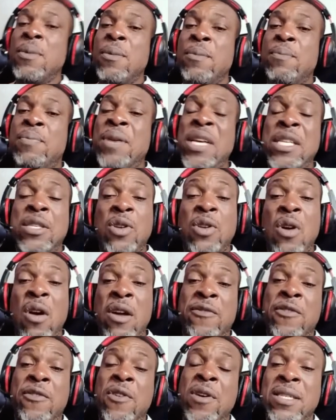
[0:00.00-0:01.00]
Bitcoin,
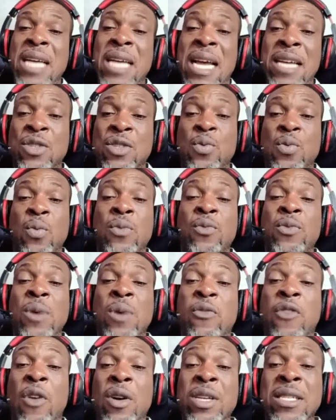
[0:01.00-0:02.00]
for instance,
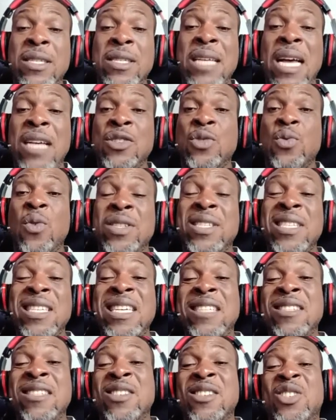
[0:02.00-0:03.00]
was
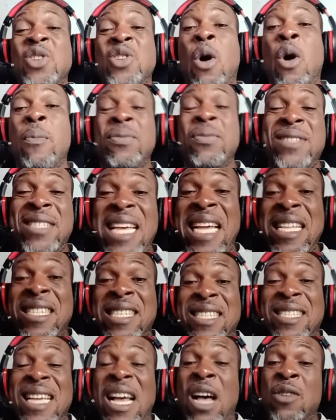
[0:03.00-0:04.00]
in sub
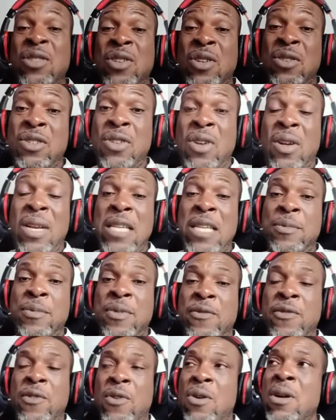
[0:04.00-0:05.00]
$30,000
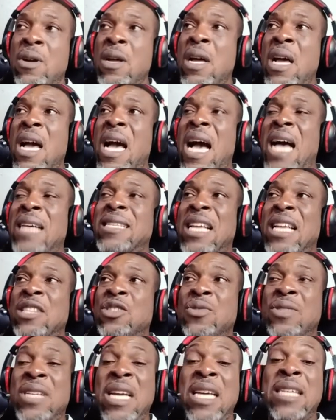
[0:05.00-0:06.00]
before. As of
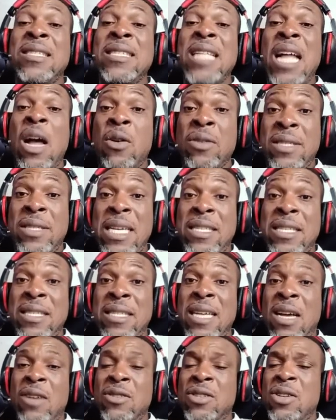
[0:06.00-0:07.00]
today, is now on
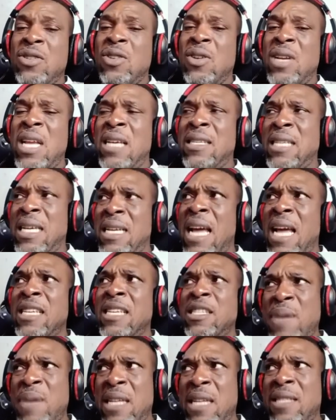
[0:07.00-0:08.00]
$30,000, and I
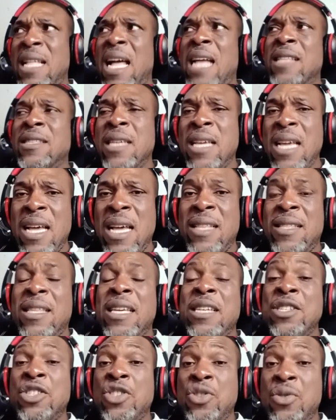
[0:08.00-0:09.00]
expect that
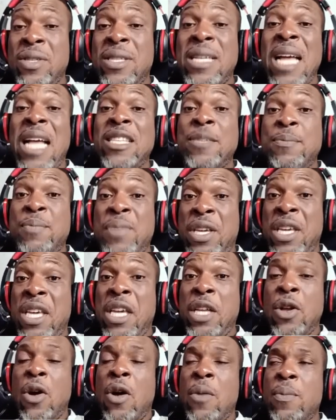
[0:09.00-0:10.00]
things should start
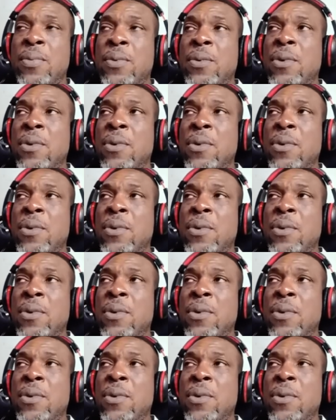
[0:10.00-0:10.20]
picking up,